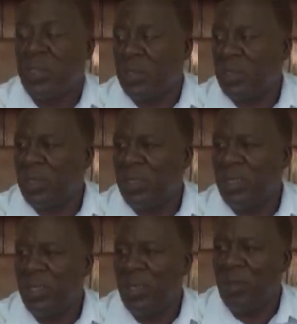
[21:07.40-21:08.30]
birth
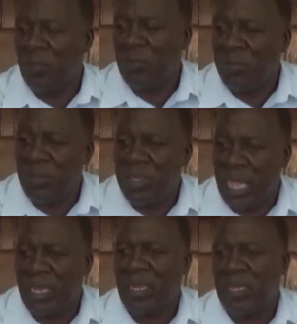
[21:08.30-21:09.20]
of
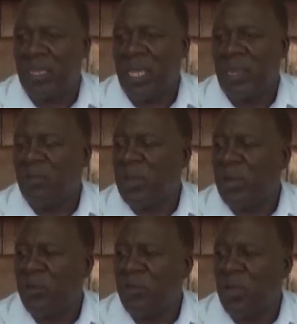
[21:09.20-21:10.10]
that kind of land